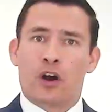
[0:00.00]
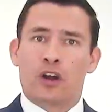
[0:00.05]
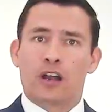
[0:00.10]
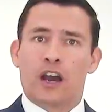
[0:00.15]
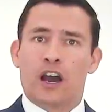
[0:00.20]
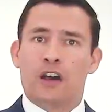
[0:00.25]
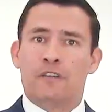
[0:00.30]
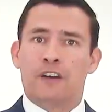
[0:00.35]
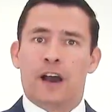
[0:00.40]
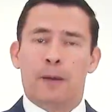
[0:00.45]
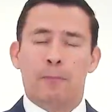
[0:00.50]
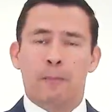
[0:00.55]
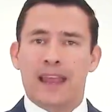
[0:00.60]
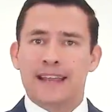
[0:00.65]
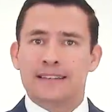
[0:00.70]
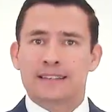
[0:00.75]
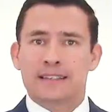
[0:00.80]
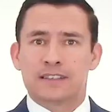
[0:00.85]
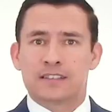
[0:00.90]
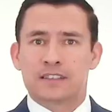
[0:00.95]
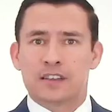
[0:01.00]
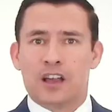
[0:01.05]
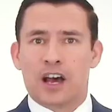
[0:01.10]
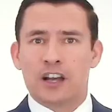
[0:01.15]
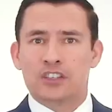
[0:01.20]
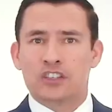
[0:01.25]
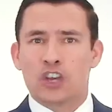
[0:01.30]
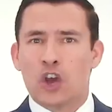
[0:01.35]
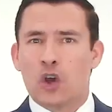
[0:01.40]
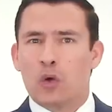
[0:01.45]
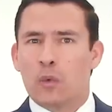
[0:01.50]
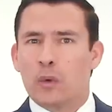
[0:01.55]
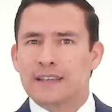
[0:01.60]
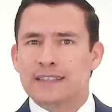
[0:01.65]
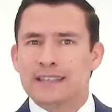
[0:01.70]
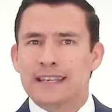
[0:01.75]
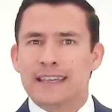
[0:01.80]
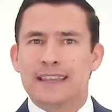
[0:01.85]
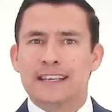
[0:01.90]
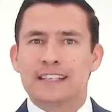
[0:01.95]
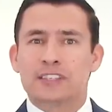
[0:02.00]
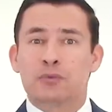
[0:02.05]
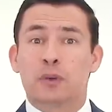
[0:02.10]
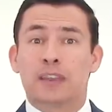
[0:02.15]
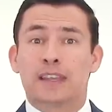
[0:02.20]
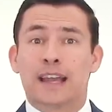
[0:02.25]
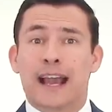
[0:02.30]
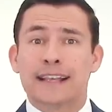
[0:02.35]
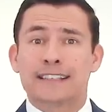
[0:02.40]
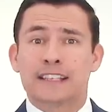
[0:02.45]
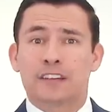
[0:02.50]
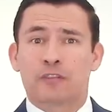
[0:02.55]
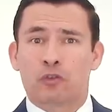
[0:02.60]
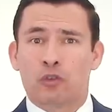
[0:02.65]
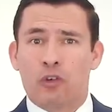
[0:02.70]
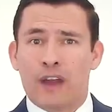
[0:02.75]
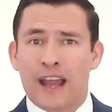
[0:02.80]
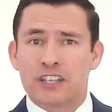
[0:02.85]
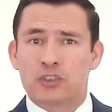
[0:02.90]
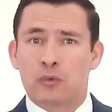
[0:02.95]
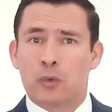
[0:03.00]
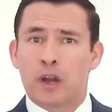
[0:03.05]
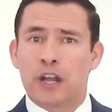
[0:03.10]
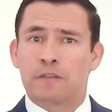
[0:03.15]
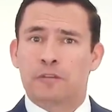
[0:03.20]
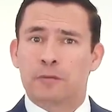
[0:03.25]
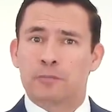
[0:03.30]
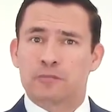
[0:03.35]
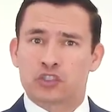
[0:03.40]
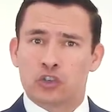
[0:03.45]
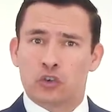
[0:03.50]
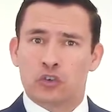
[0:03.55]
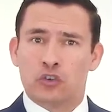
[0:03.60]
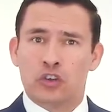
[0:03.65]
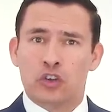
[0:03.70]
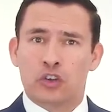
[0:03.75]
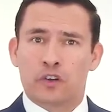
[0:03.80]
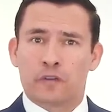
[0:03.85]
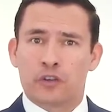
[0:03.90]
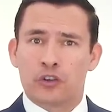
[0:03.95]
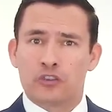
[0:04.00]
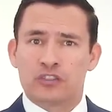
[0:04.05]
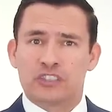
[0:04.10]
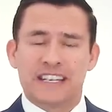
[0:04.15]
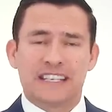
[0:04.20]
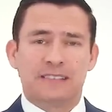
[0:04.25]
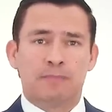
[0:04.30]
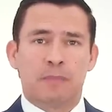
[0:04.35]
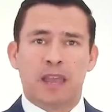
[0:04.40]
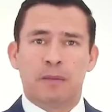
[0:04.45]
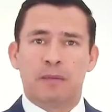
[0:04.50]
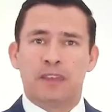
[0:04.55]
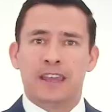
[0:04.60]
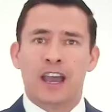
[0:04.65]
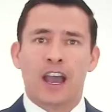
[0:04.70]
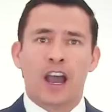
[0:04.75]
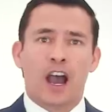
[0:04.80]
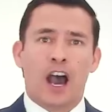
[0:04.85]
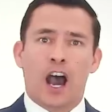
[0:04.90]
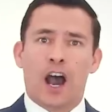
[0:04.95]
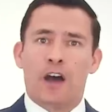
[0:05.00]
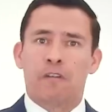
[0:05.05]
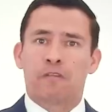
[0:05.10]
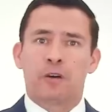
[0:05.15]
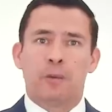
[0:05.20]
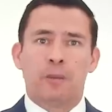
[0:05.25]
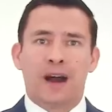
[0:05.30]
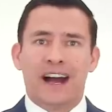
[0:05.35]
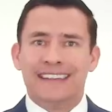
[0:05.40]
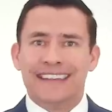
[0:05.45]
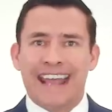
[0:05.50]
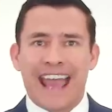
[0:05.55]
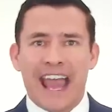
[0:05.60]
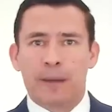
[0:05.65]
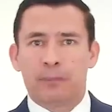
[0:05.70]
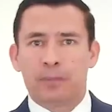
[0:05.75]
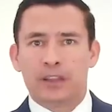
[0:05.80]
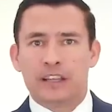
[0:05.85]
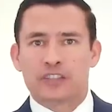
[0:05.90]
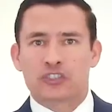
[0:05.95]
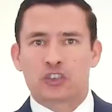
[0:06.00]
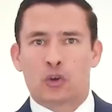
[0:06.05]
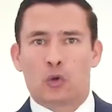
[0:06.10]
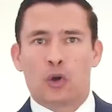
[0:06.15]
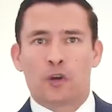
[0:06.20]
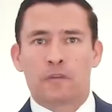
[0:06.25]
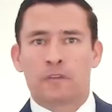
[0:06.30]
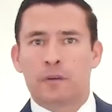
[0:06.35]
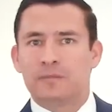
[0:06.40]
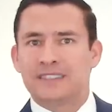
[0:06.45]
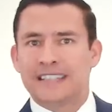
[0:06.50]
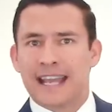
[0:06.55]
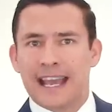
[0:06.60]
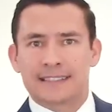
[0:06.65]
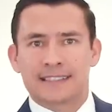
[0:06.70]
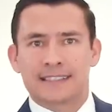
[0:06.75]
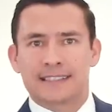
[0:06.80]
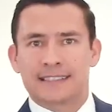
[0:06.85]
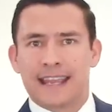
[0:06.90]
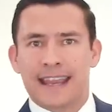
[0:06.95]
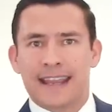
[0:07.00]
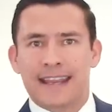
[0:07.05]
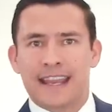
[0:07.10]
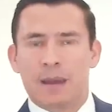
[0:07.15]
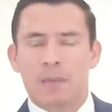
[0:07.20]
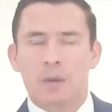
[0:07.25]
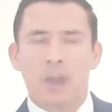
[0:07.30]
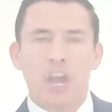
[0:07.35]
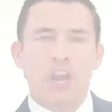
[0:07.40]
part of a Mason's Lodge. We see this with guys that have graduated from certain universities, maybe from Annapolis or from Texas A&M.